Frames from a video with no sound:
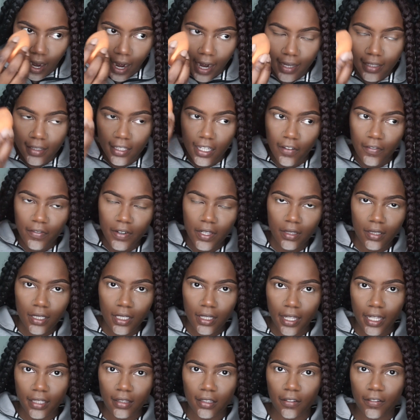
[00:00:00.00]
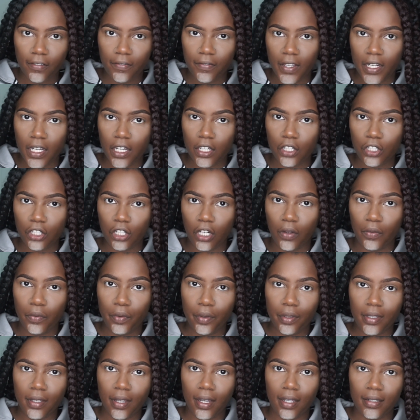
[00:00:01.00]
I definitely like the finish of
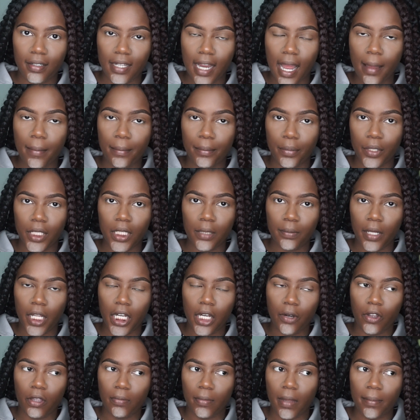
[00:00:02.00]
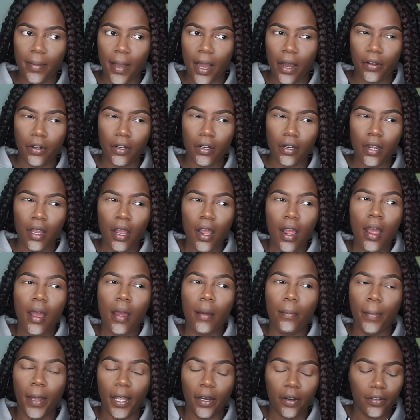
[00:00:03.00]
using a damp beauty blender with my powder
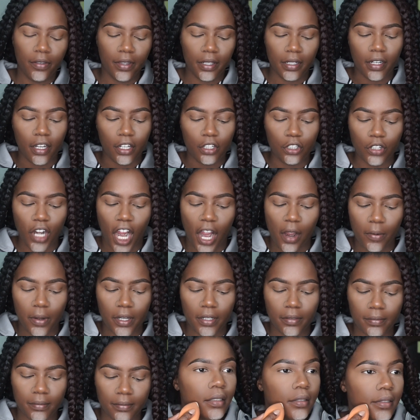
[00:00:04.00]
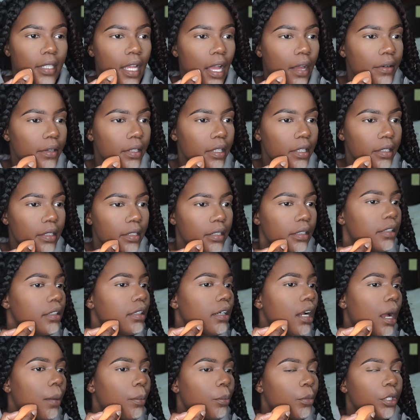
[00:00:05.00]
better than a dry one. Down
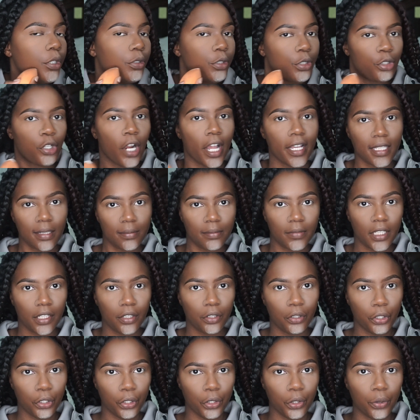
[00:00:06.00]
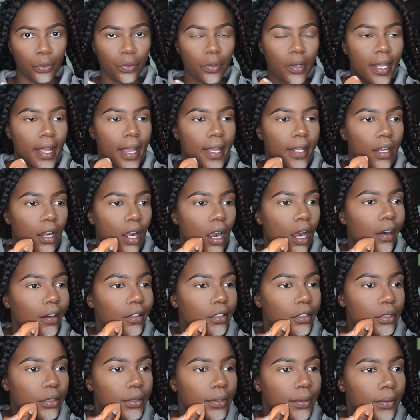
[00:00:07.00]
here, I'm gonna try something new and
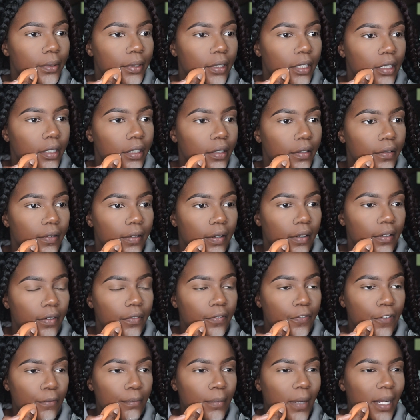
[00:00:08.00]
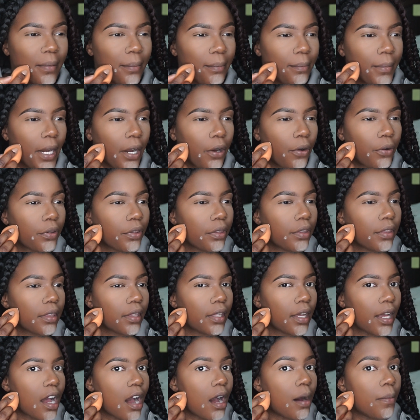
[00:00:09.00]
contour from my
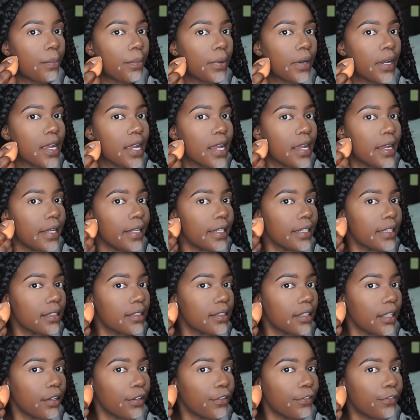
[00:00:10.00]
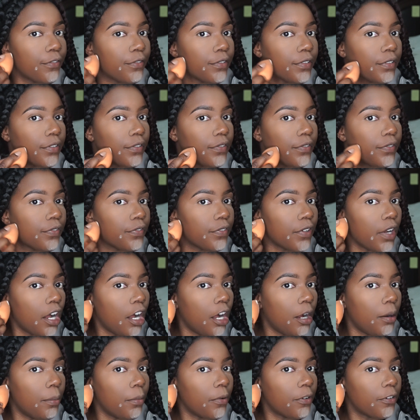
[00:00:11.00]
mouth up instead of
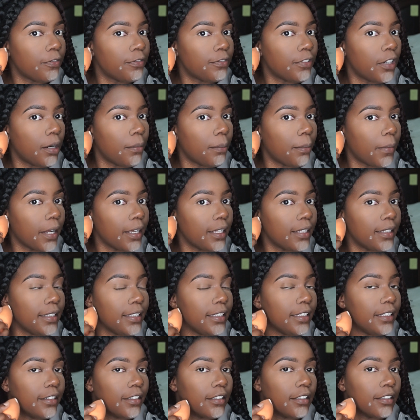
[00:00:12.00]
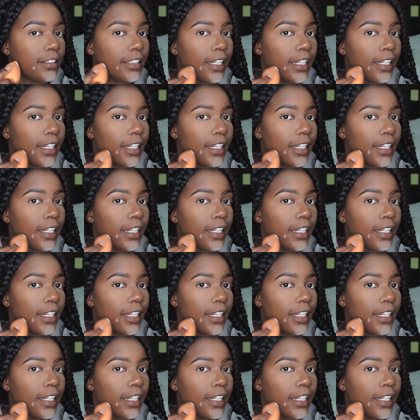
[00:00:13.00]
from my ear